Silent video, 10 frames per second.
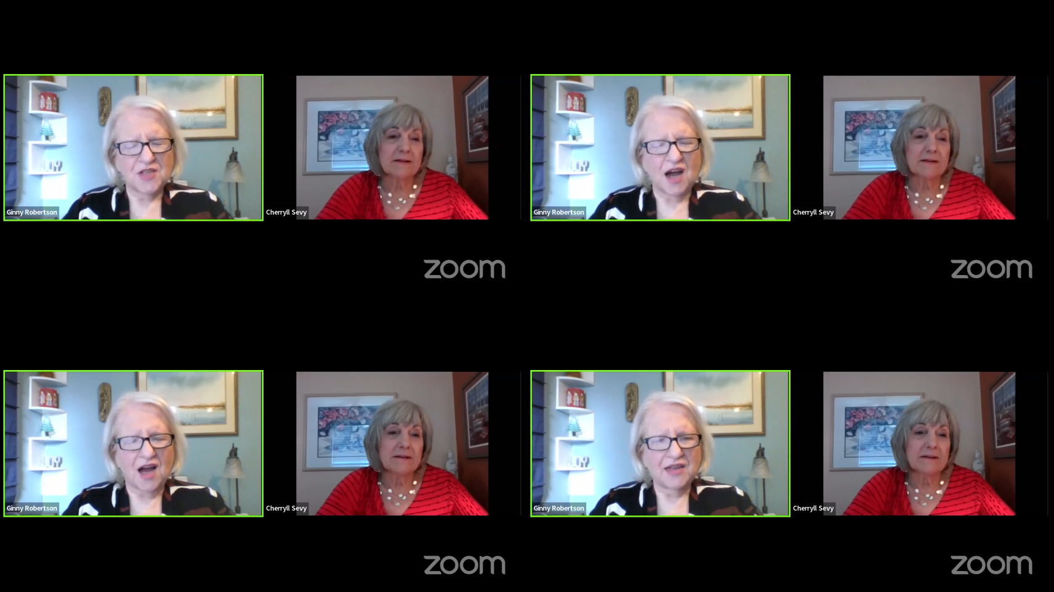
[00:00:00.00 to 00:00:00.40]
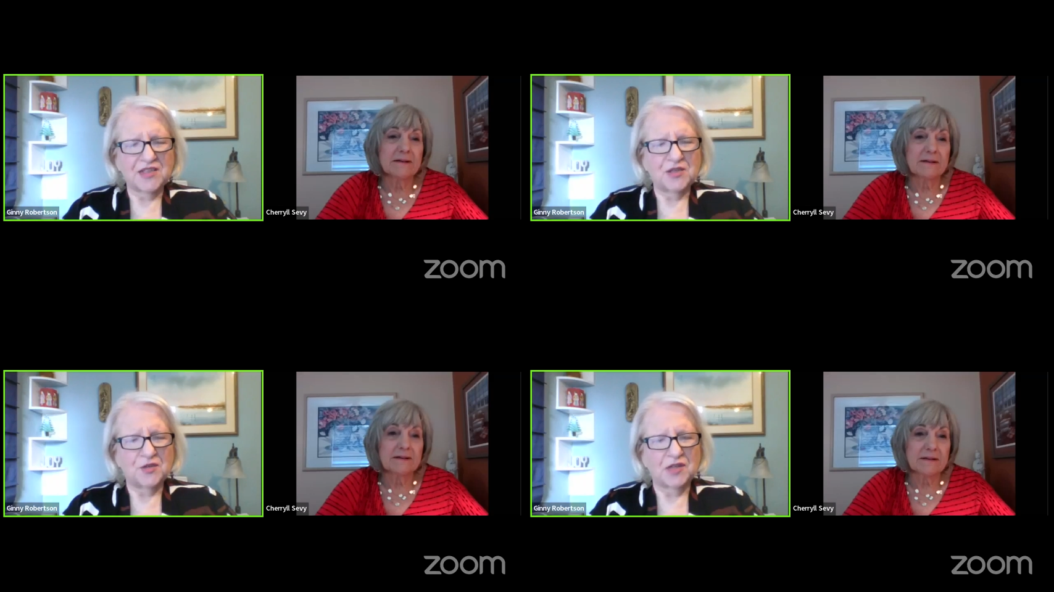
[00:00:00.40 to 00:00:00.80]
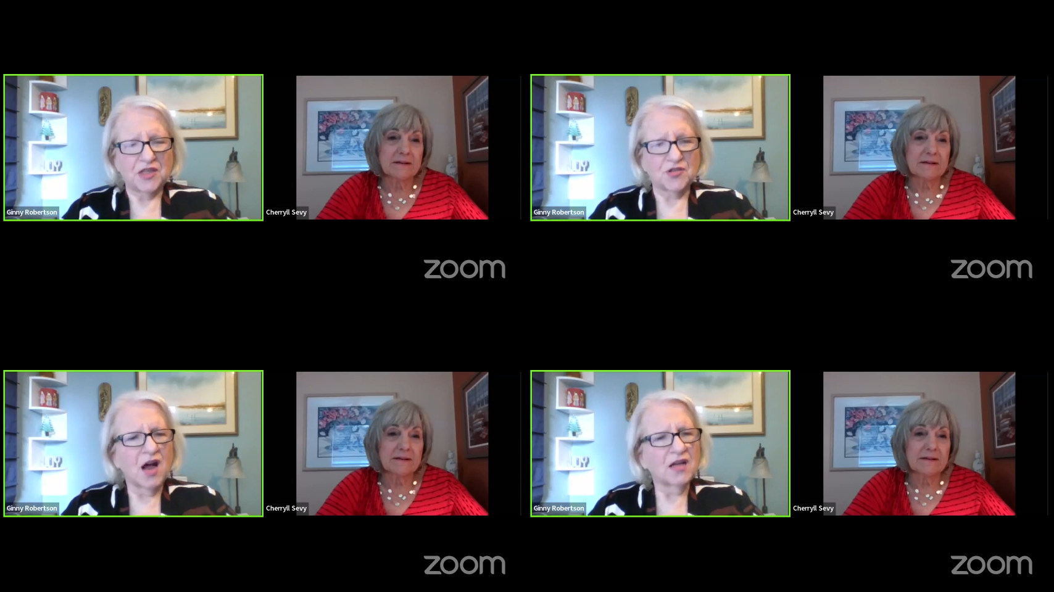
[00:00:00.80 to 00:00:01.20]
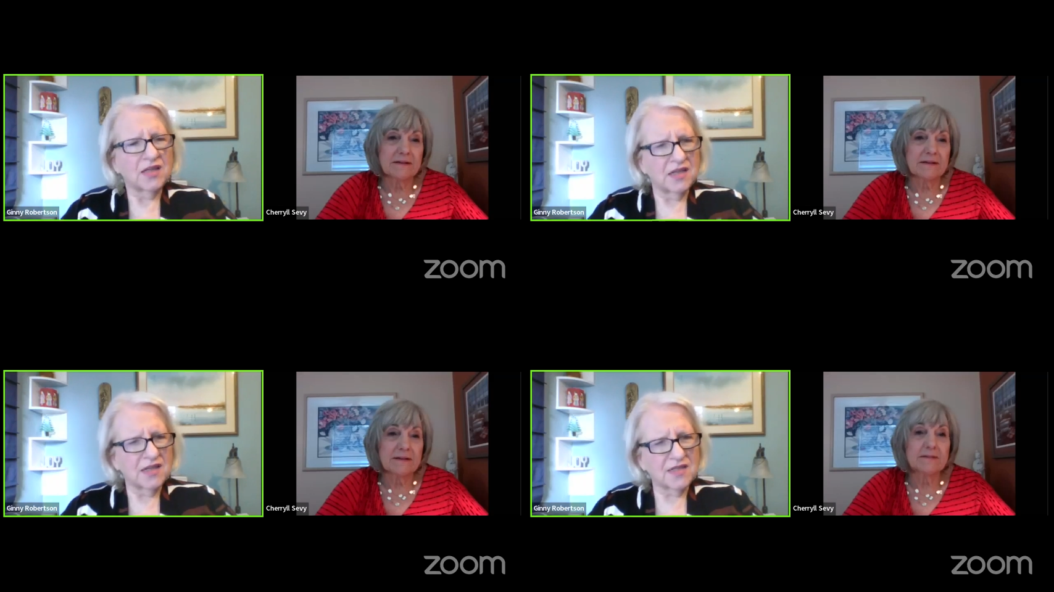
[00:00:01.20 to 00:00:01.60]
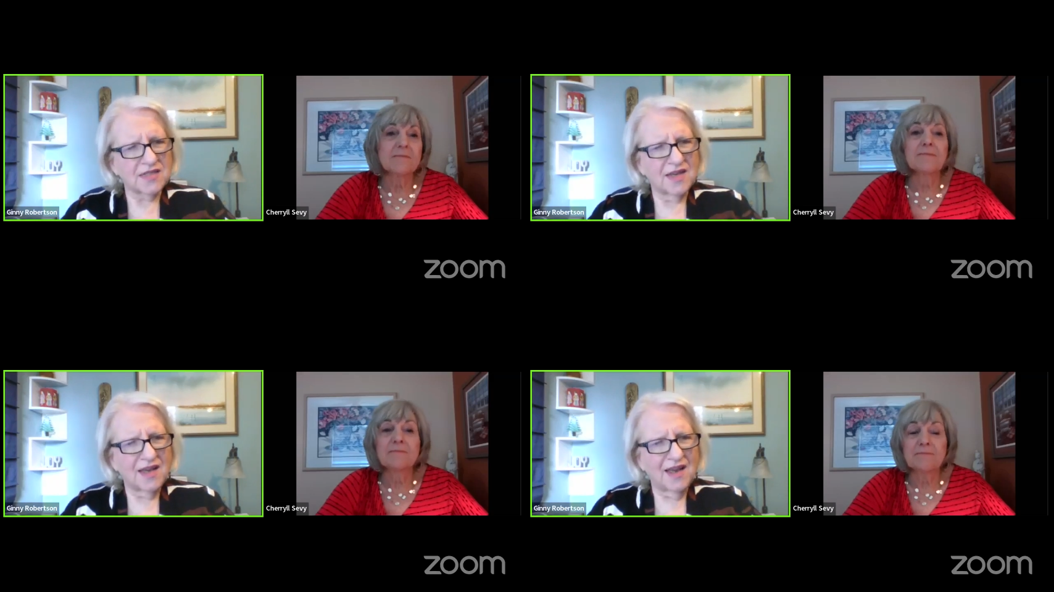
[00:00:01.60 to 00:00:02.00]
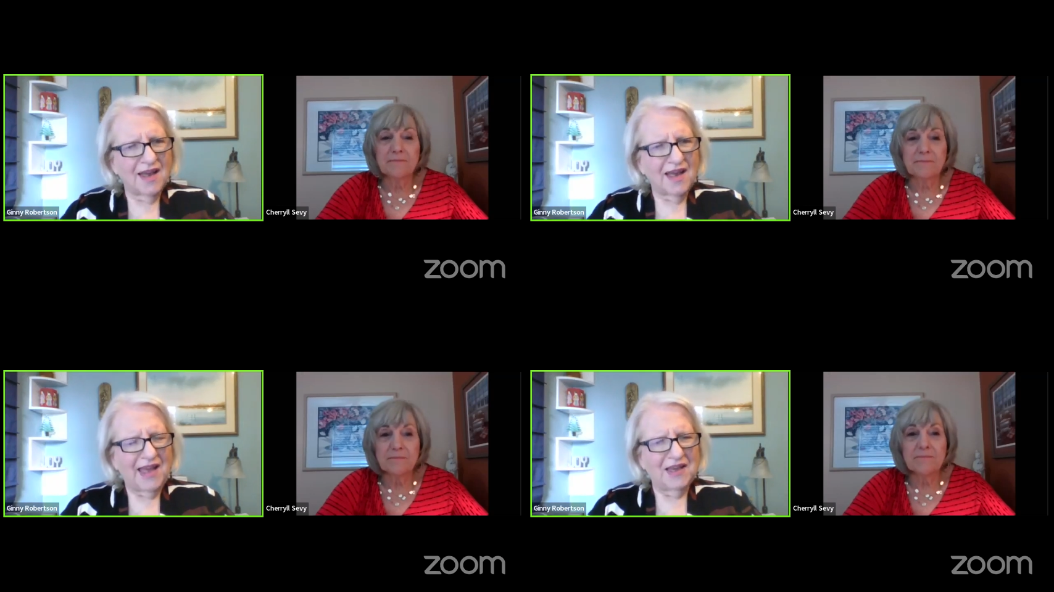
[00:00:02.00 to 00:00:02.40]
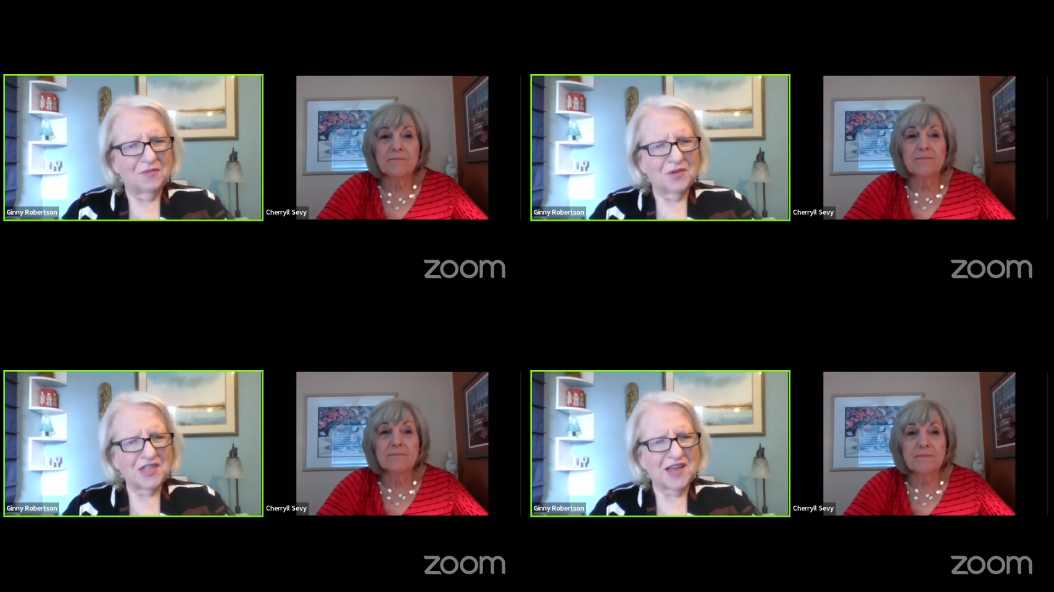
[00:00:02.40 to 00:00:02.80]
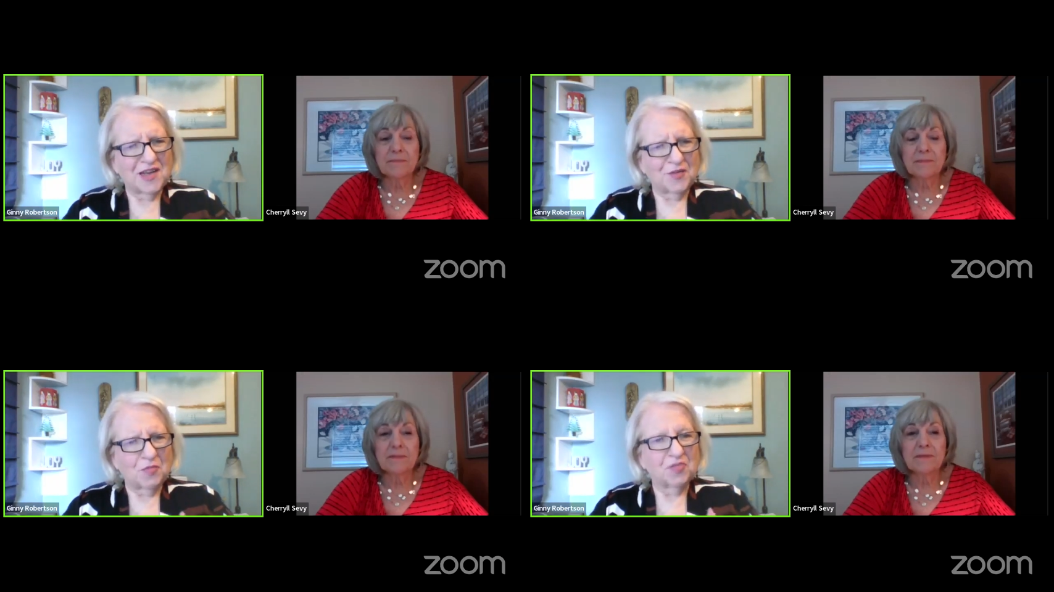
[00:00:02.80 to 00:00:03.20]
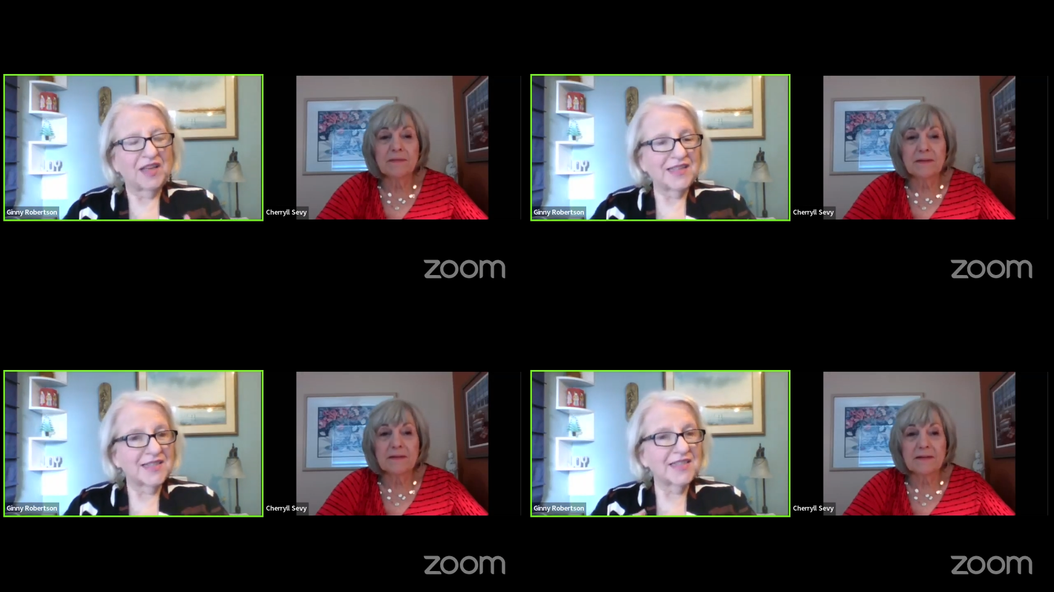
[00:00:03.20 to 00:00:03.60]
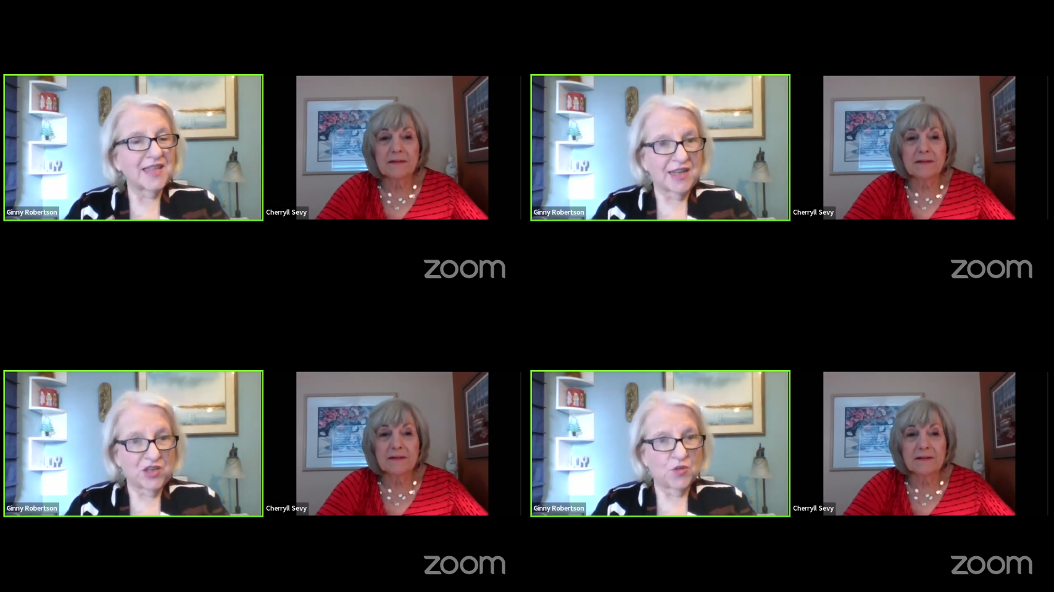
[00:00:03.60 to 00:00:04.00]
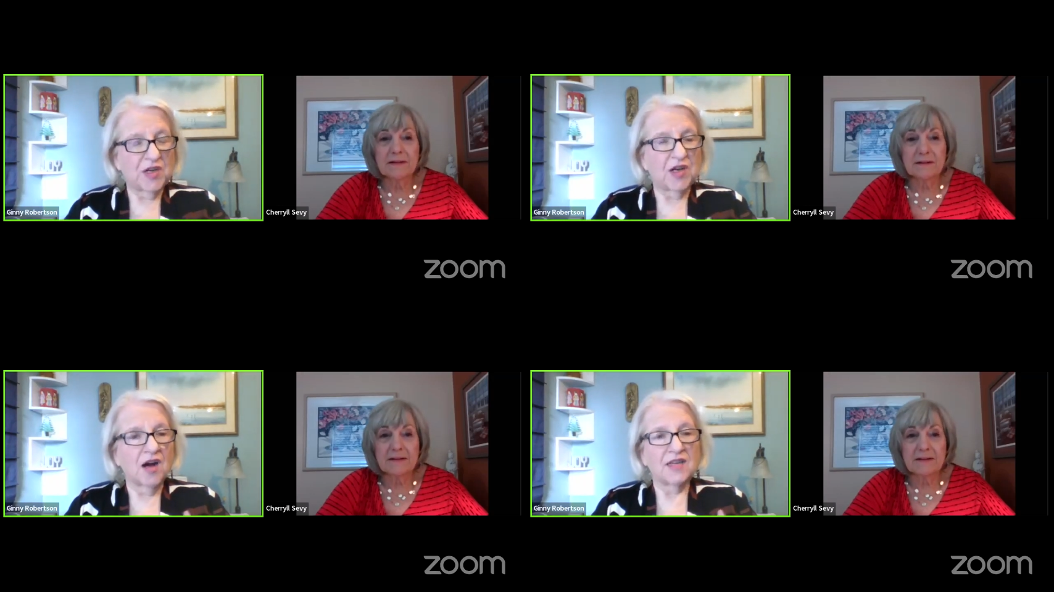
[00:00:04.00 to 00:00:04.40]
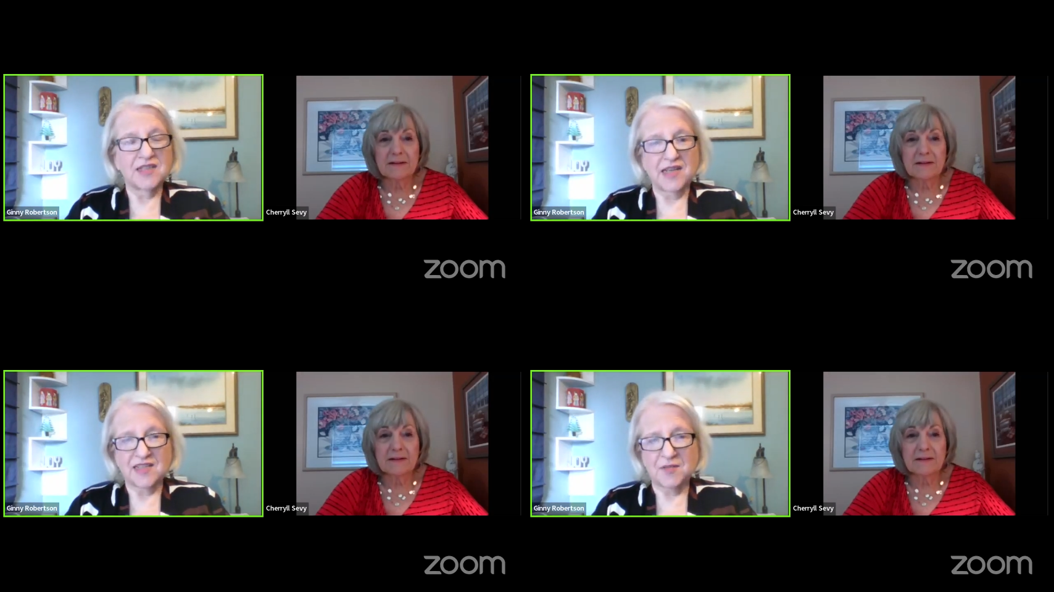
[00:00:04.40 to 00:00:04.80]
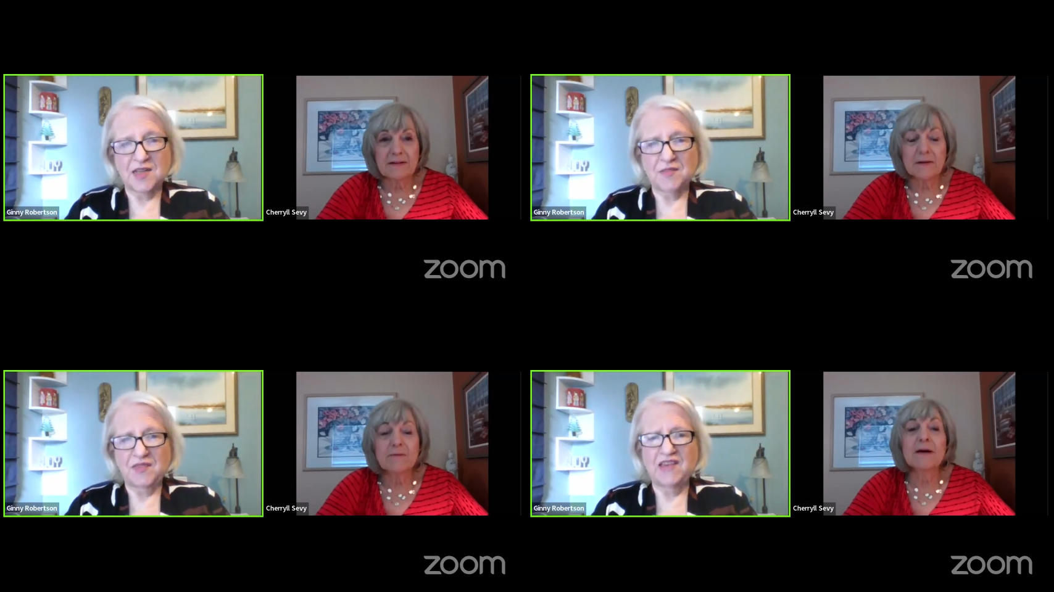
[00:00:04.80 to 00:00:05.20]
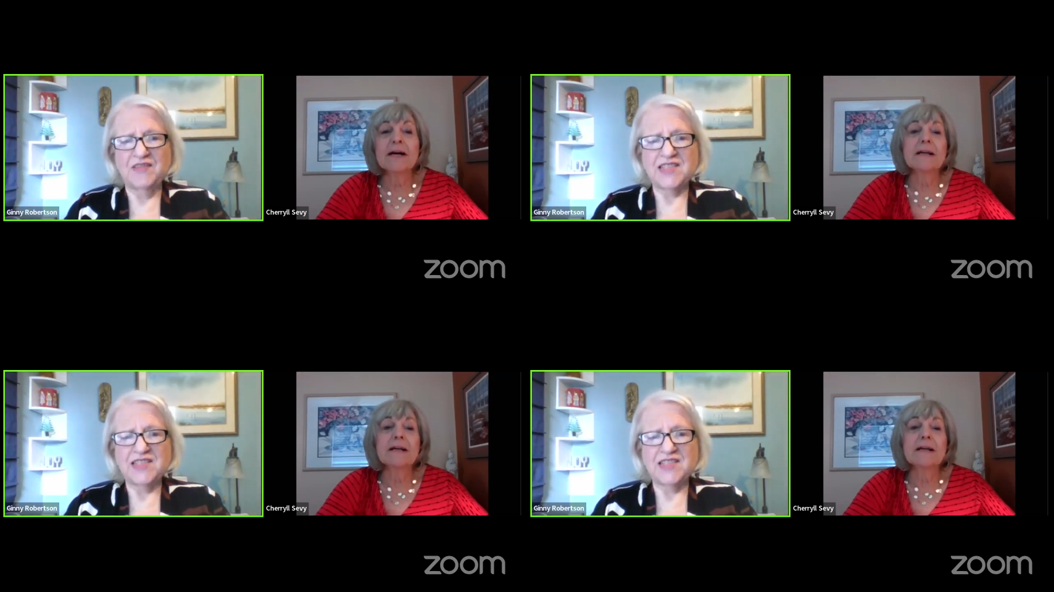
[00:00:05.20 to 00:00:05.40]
Speaker 1: tied to electronics, and which kind of replaces that human contact. Sometimes they have